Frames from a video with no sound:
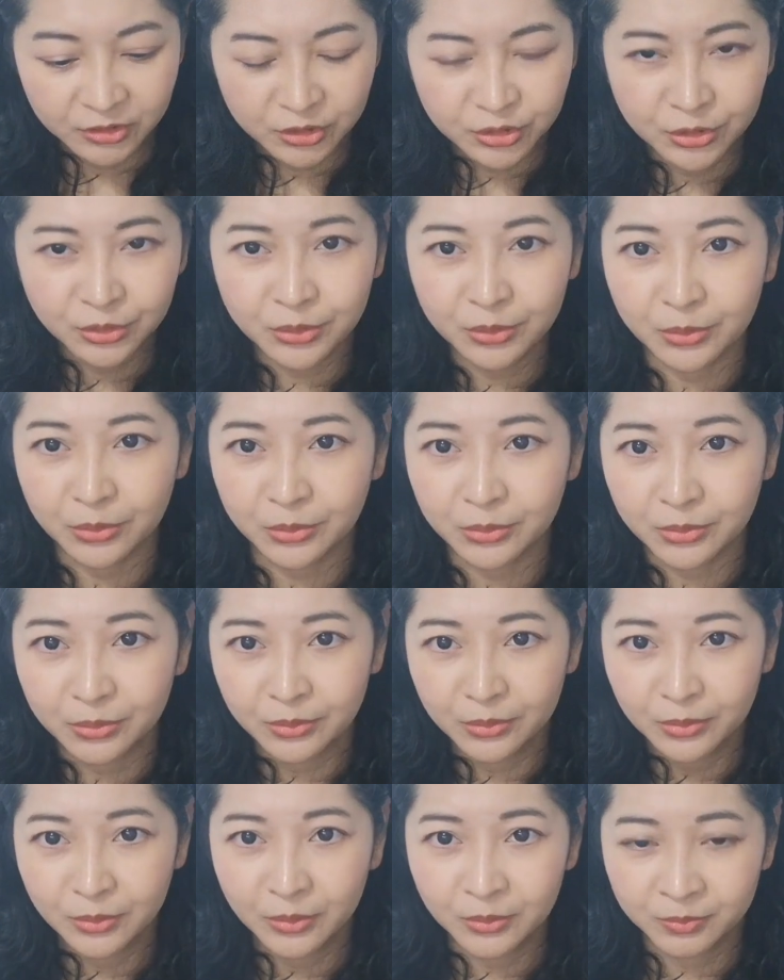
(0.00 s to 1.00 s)
too,
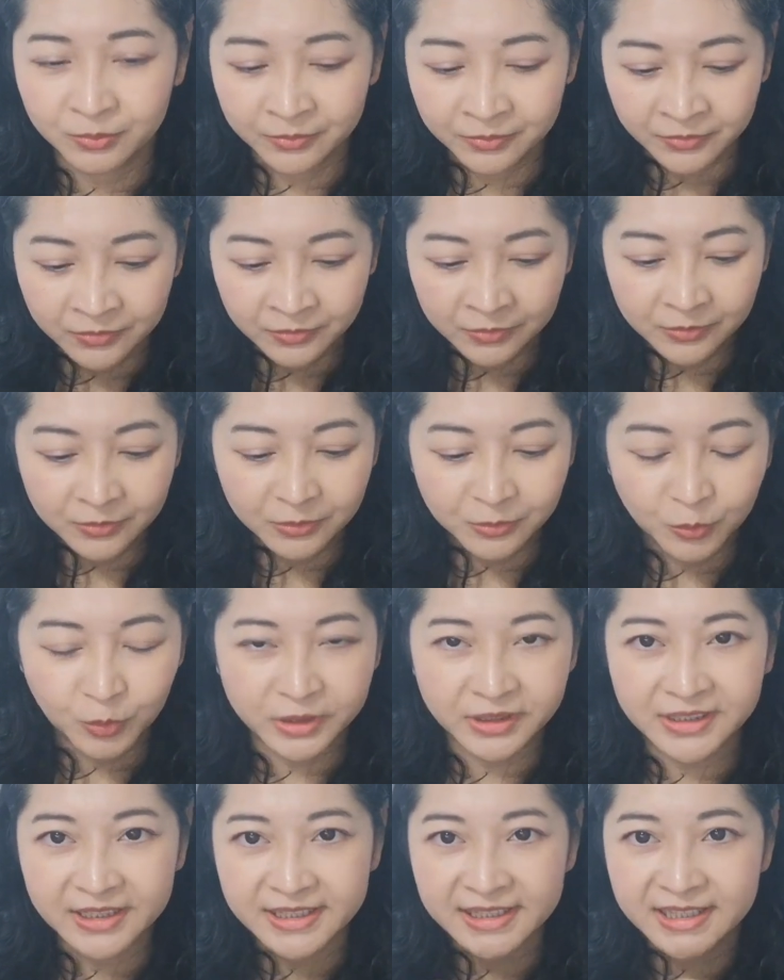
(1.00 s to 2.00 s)

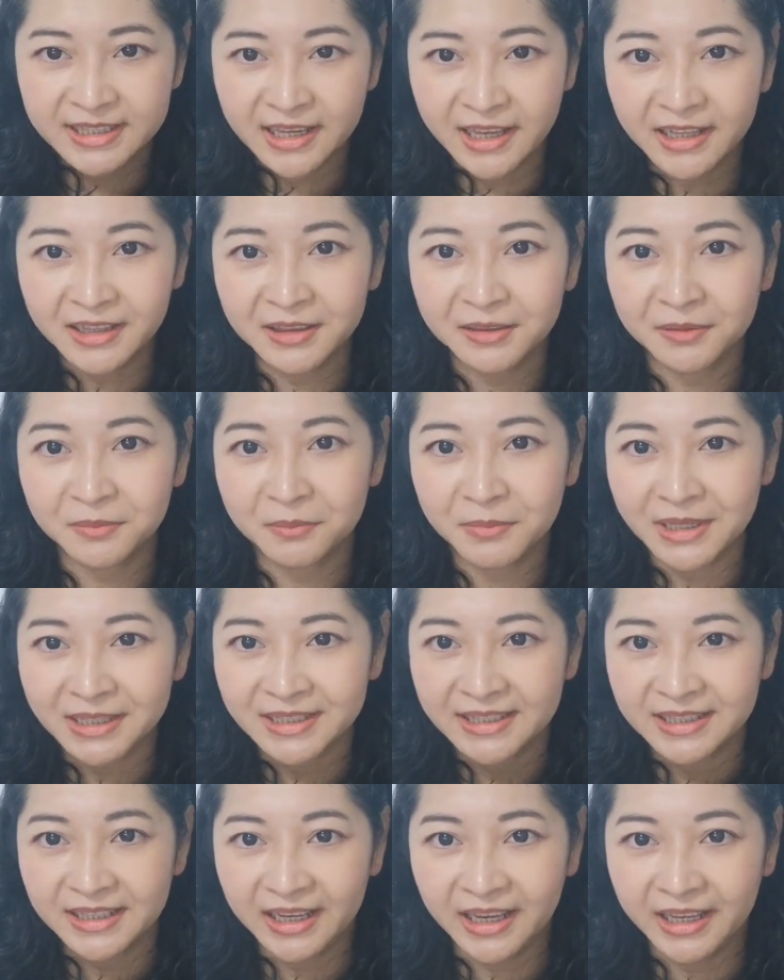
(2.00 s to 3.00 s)
when the scent
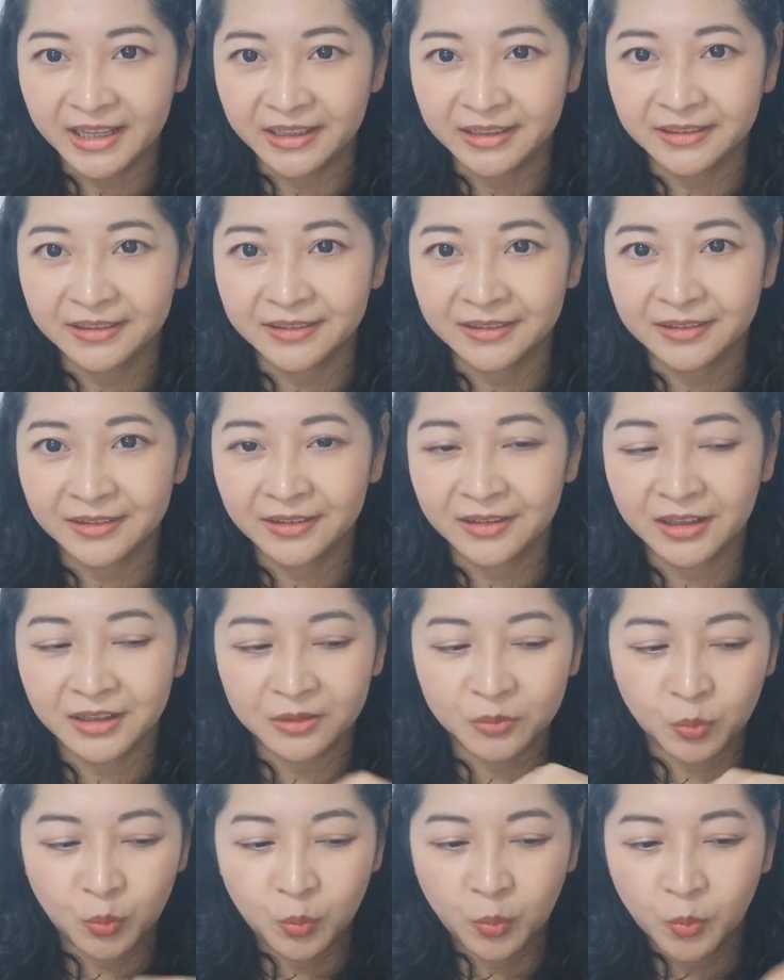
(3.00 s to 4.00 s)
mixed in
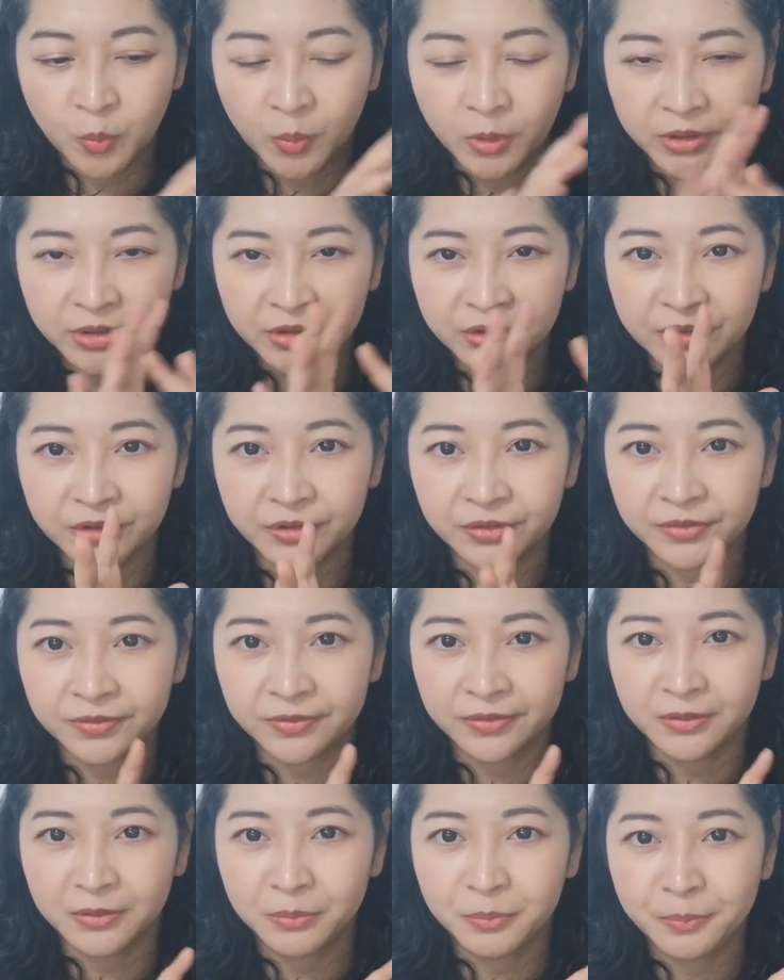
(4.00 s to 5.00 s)
that
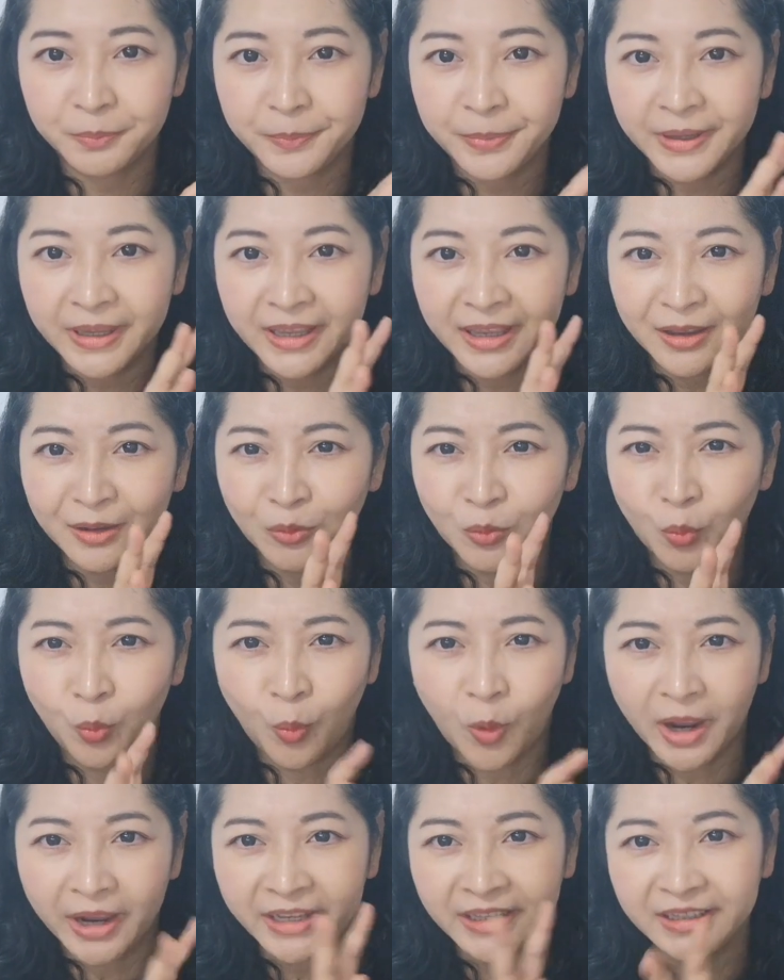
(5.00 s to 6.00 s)
wonderful big
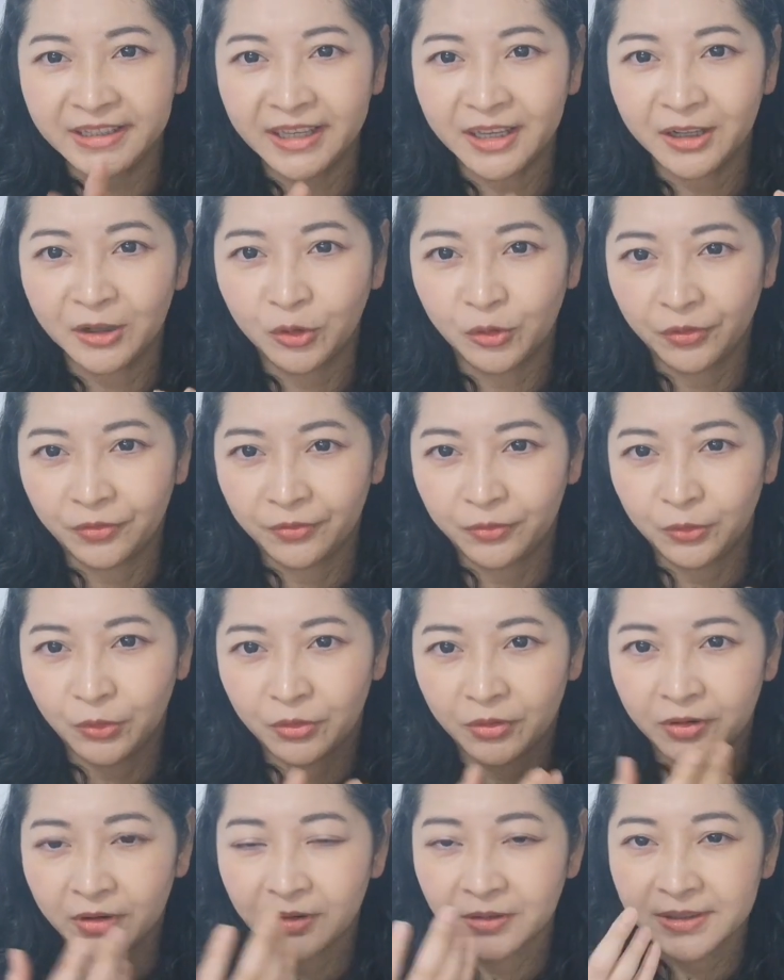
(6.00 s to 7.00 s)
white yellow
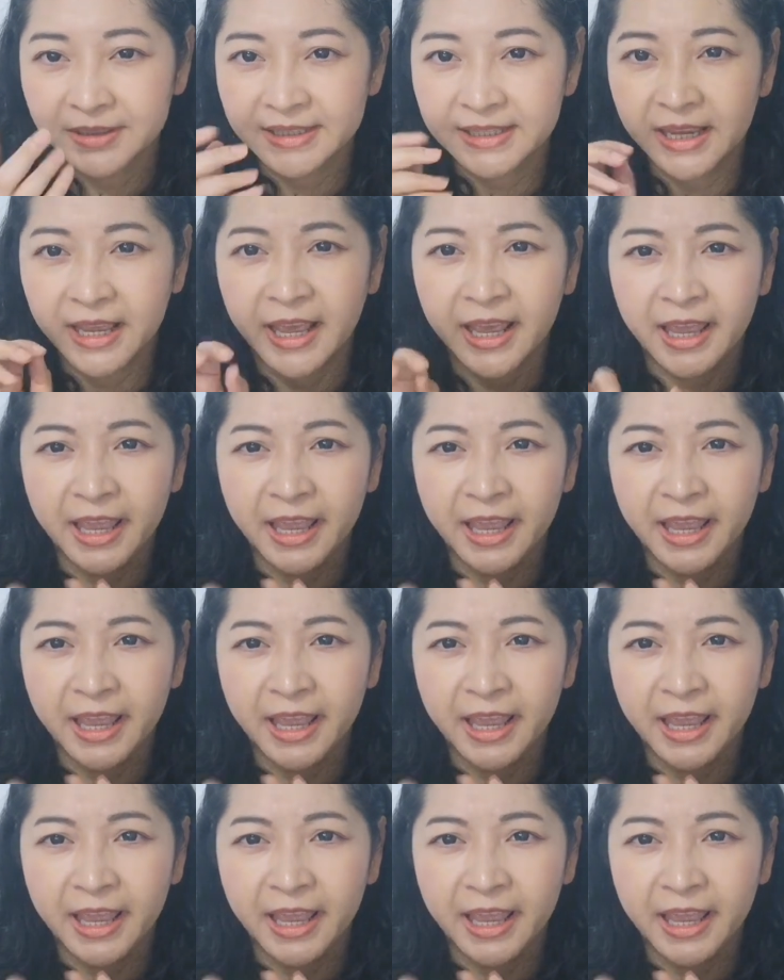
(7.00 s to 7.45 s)
florals